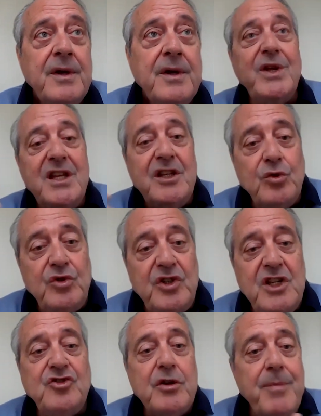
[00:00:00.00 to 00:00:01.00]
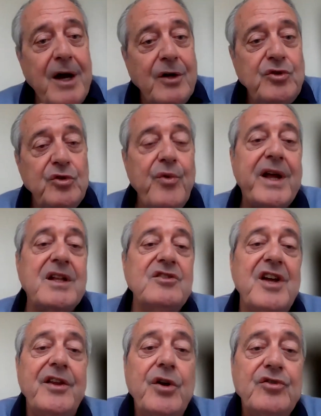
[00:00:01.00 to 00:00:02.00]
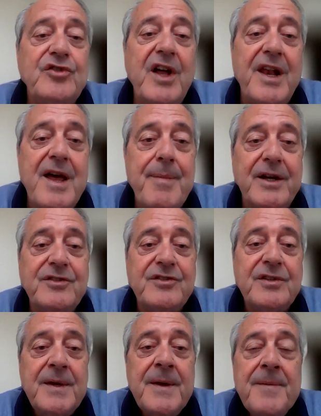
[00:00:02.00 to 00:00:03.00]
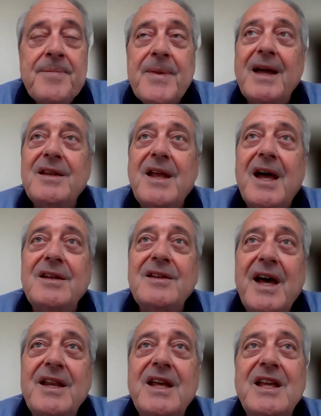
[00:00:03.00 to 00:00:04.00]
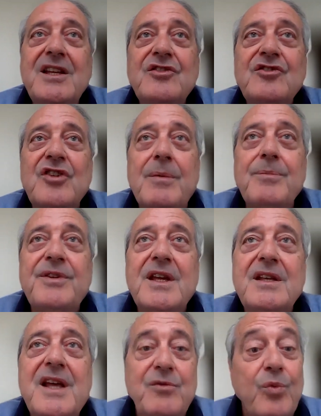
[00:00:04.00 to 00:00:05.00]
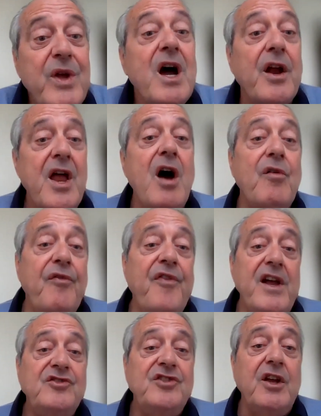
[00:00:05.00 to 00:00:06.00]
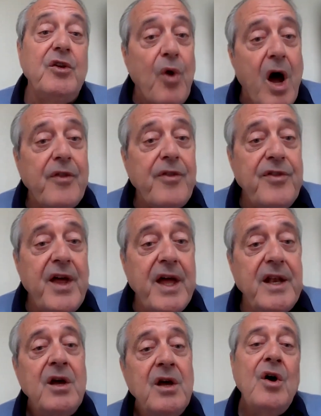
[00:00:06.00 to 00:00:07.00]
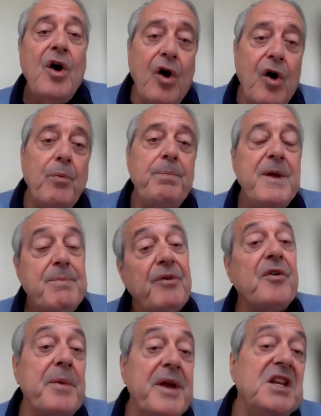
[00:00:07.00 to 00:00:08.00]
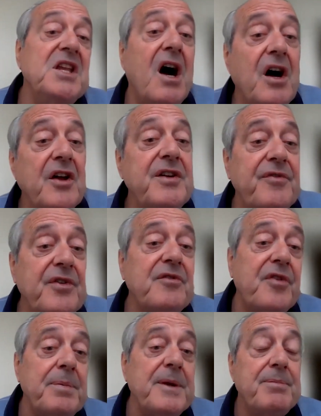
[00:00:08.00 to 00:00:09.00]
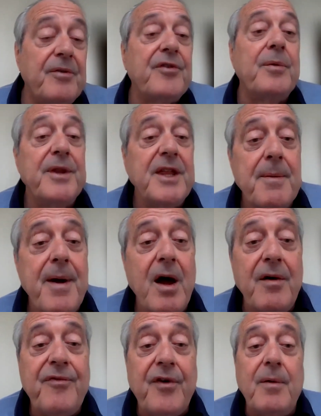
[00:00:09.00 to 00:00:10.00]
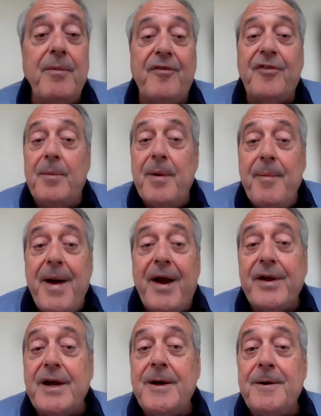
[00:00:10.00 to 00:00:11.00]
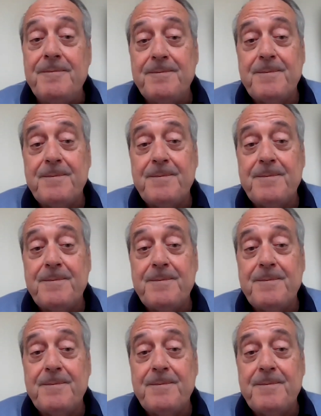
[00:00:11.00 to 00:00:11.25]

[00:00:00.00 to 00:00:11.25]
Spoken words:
then we need to teach them how to reconcile those dilemmas. And that is something that we are now facing, rather than, oh, people from India are different from people from from America.